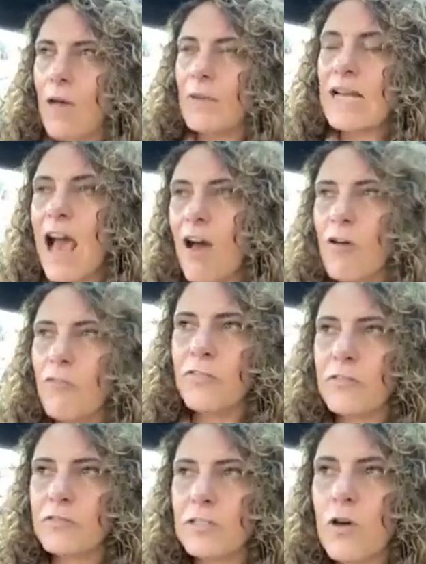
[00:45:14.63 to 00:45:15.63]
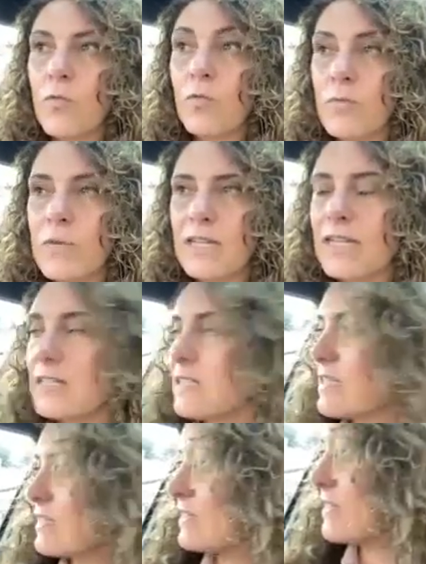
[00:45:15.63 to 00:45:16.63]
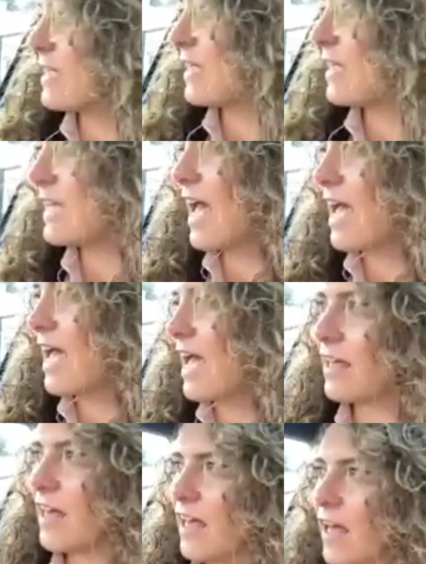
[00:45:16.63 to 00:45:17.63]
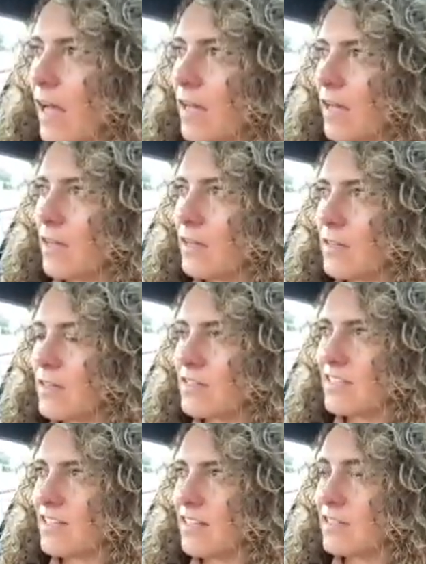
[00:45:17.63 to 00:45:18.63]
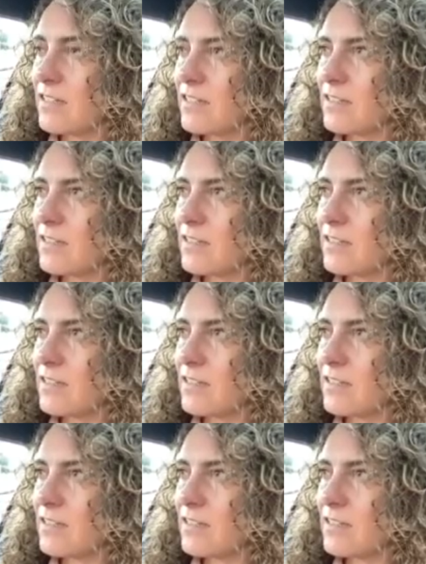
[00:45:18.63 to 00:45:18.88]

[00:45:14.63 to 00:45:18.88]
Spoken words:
I mean, how fearful are women in society? It's